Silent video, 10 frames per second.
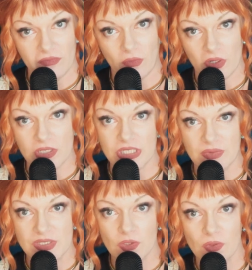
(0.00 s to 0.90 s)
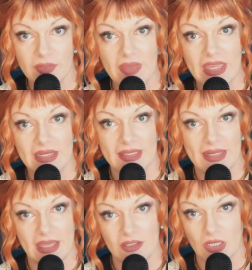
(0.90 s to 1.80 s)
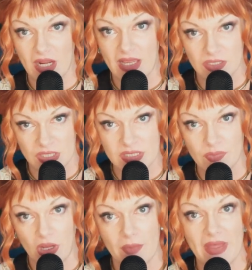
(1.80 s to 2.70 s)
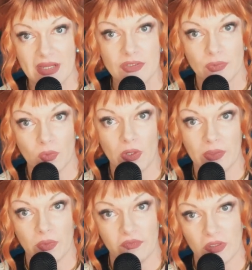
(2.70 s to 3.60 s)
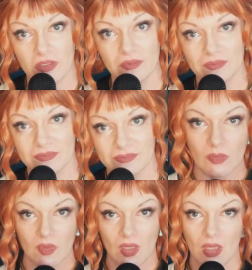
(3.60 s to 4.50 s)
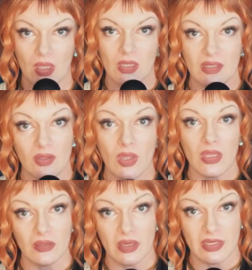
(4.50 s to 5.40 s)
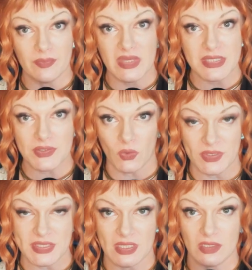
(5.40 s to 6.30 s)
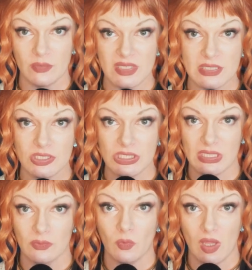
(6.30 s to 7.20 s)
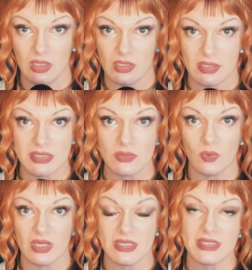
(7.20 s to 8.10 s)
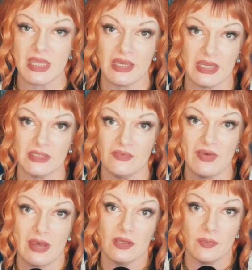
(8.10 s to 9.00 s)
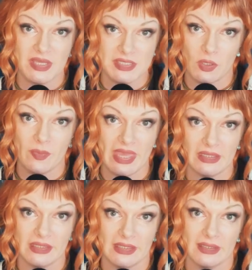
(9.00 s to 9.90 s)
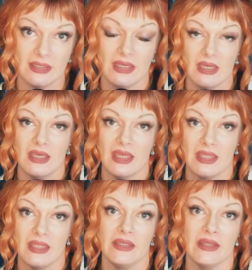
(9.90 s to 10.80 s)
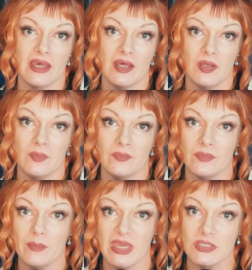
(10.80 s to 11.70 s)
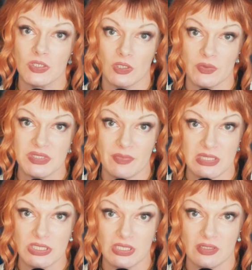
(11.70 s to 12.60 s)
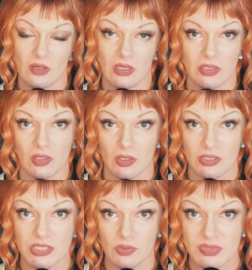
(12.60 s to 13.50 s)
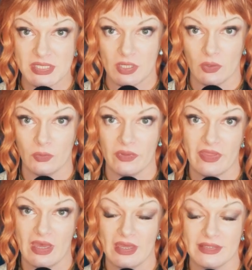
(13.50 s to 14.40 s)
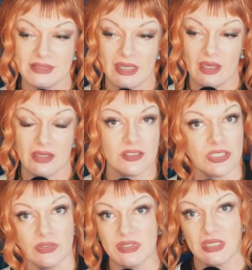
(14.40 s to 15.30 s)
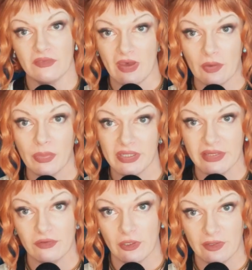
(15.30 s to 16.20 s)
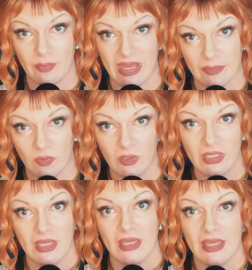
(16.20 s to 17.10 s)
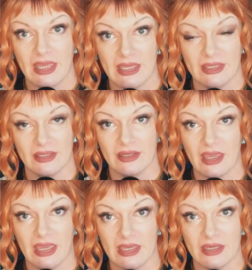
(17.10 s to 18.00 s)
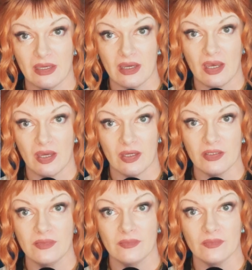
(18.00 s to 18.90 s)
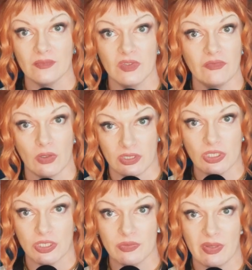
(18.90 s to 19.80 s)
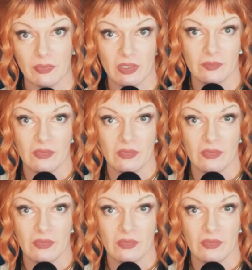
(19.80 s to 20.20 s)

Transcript: for her. She was cremated and her ashes brought back to Roaring River. Now, unlike Miss Olson, Miss Jean Wallace was a devout Episcopalian, and um, made sure it was mentioned on her tombstone that uh, she was a devout believer in the Bible and a uh, devoted church member.